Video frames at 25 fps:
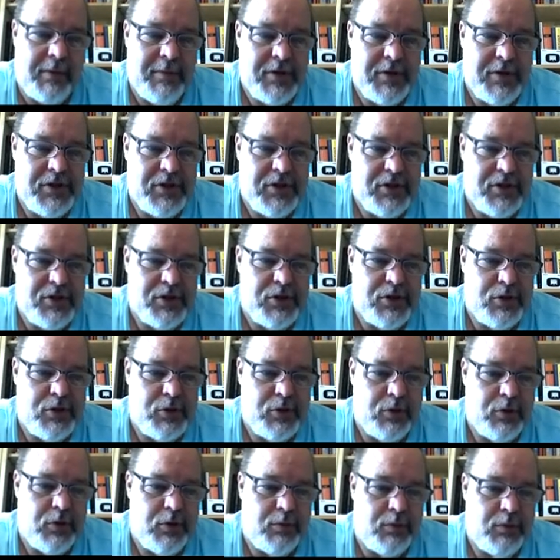a mission
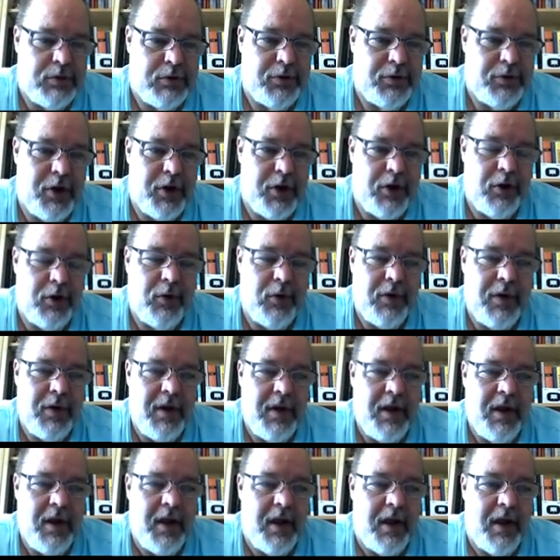to Pluto,
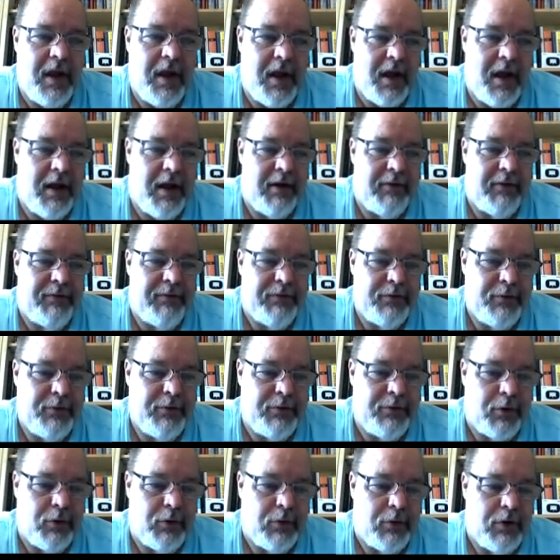uh, flew
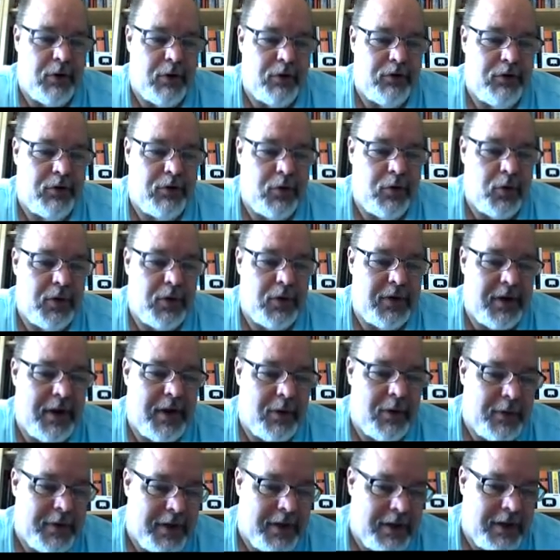so close to it
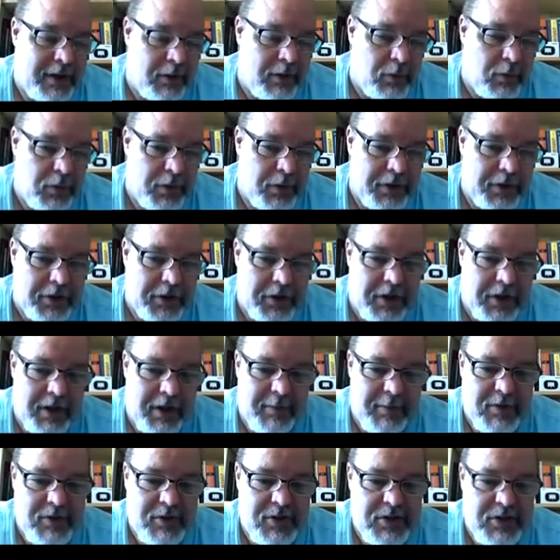that we could get really good
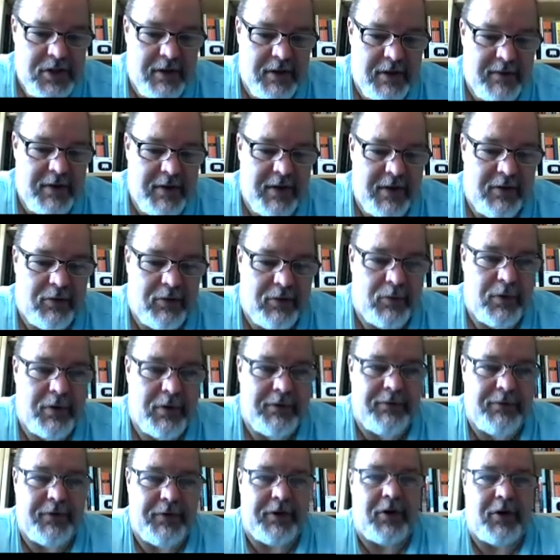images of it. It's
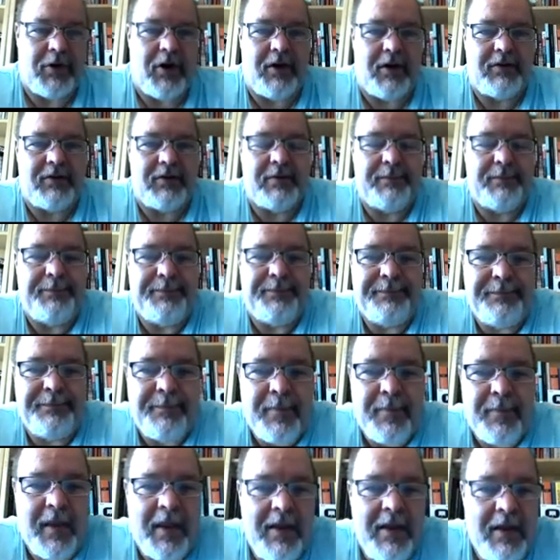really freaking awesome.
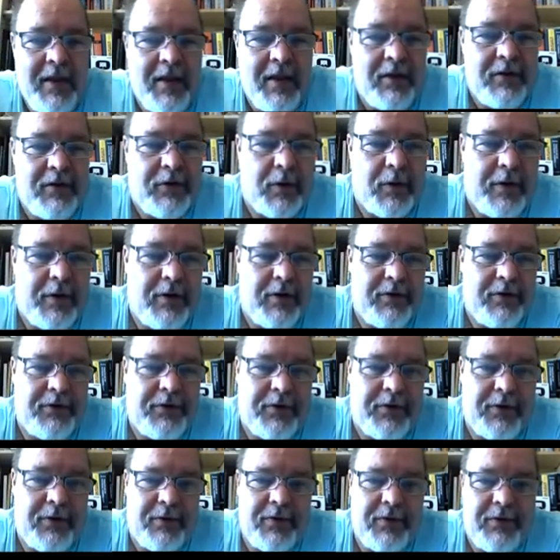So here's
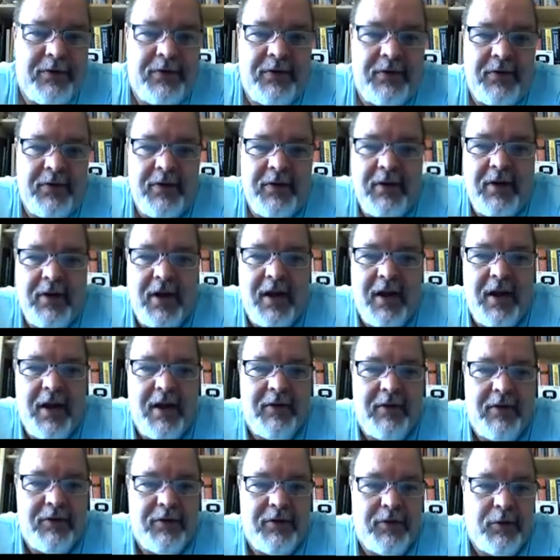Ceres.
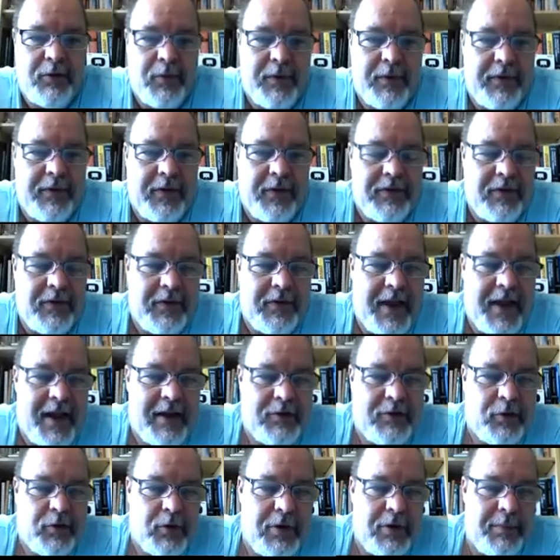Uh, this is the one that's in the
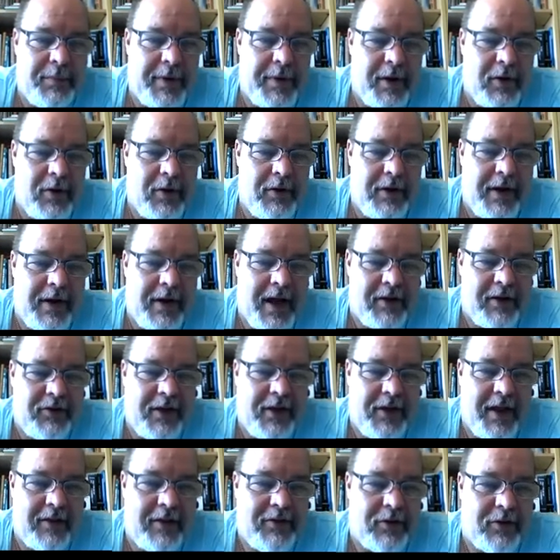asteroid belt. It
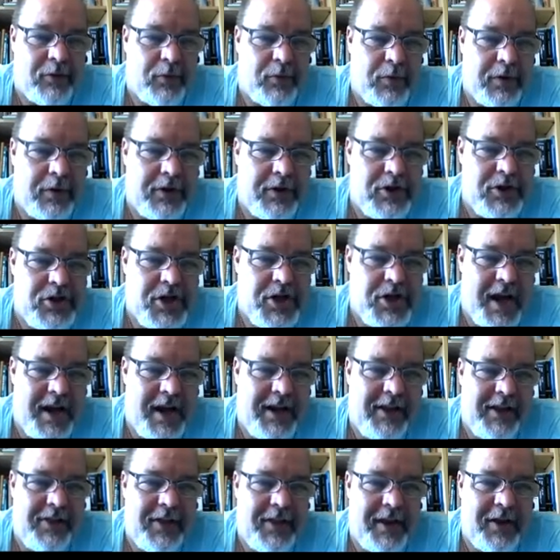actually has this really
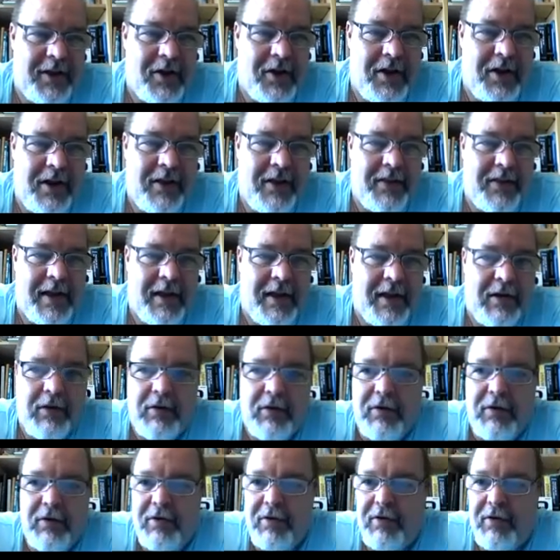shiny thing on it that
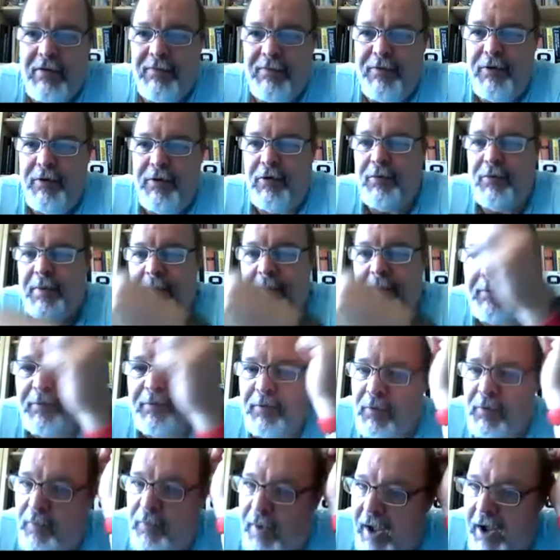confused people
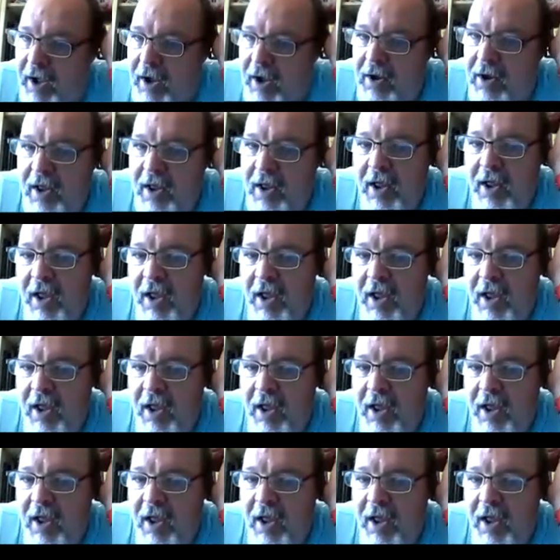for a while.